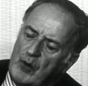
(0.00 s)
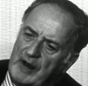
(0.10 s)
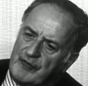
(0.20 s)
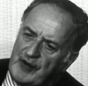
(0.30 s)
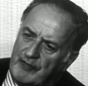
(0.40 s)

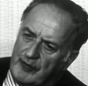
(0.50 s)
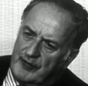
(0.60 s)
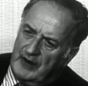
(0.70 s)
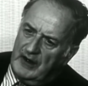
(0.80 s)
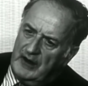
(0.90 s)
away of
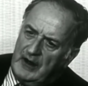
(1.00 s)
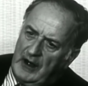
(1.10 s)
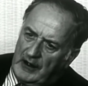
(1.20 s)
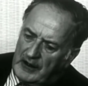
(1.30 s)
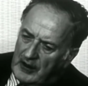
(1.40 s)
sovereignty,
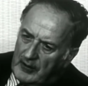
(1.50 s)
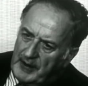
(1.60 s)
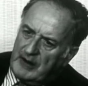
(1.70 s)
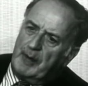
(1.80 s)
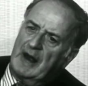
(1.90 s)
little
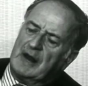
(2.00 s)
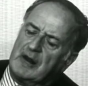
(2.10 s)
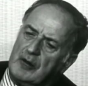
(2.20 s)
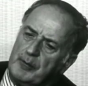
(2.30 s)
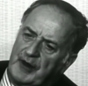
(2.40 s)
bit by
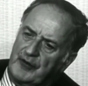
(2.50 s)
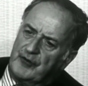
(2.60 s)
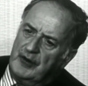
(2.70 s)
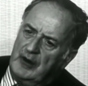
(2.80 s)
little bit.